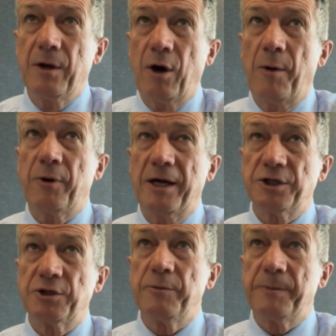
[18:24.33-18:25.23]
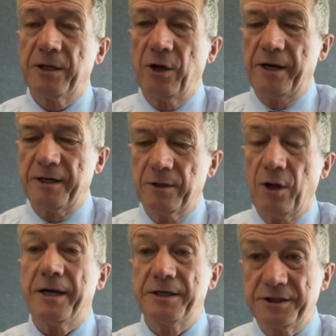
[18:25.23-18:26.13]
operates a little bit like
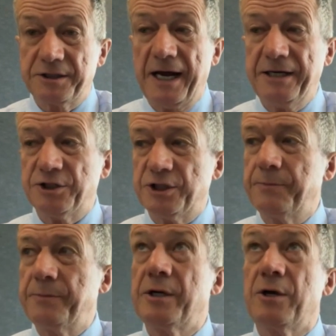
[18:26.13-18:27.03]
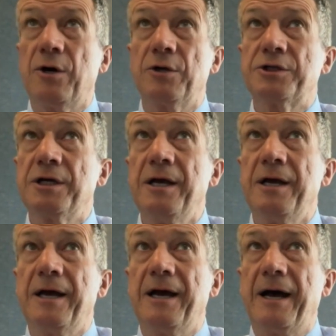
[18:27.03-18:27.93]
like a dictatorship because
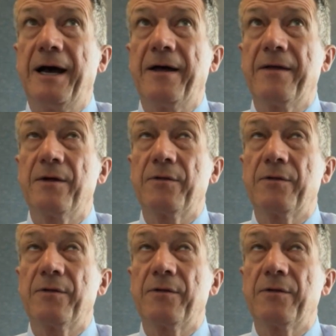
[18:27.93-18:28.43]
uh,